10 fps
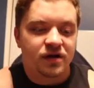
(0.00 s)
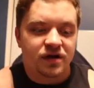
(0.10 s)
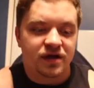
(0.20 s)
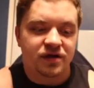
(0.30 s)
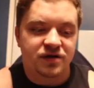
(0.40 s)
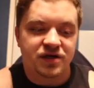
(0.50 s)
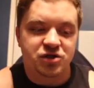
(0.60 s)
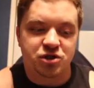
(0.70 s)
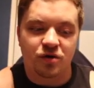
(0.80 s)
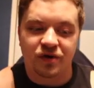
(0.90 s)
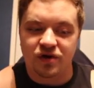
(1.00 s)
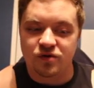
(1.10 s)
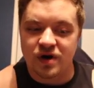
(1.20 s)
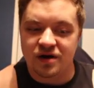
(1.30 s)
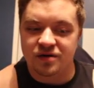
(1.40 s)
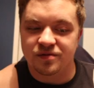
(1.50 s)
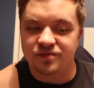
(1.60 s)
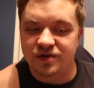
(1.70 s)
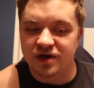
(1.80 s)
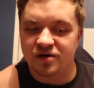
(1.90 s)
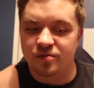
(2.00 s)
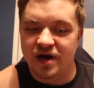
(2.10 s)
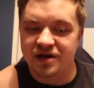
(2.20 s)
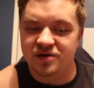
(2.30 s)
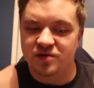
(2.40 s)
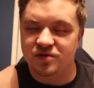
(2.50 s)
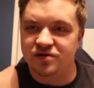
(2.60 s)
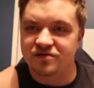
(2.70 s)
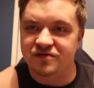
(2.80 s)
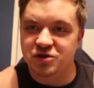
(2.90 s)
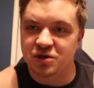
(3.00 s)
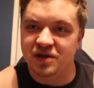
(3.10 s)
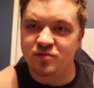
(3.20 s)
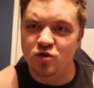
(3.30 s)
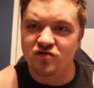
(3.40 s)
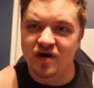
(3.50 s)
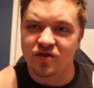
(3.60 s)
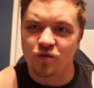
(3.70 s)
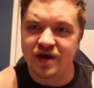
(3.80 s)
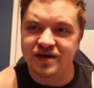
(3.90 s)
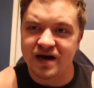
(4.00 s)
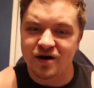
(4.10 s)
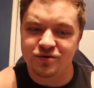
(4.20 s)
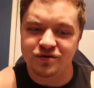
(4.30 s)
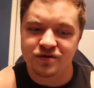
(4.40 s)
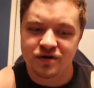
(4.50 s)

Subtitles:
and he's showing you how to get your body to efficiently move on the way down,